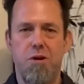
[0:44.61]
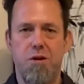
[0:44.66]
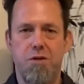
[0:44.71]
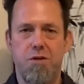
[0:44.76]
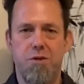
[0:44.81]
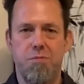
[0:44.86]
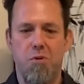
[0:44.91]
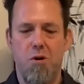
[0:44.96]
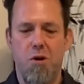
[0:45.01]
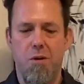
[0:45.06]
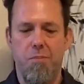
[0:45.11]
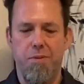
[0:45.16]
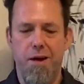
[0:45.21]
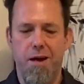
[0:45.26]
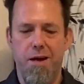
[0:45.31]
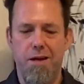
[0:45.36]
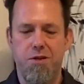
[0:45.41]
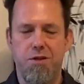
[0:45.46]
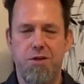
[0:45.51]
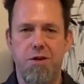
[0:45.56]
a small
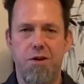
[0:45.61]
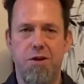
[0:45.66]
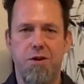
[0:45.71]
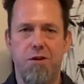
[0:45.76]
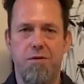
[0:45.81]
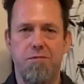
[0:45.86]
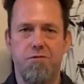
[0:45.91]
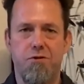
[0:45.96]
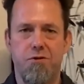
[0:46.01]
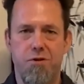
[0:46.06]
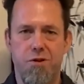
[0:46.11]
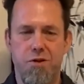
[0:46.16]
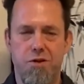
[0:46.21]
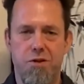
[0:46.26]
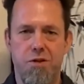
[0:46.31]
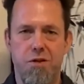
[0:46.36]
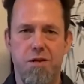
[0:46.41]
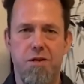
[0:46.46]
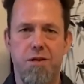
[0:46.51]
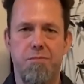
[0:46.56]
batch of
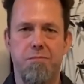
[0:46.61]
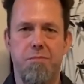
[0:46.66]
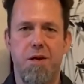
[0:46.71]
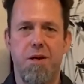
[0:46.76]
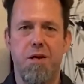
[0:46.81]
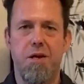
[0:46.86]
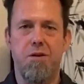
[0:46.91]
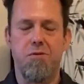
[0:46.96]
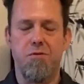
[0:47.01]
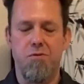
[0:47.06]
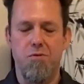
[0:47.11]
traditionally made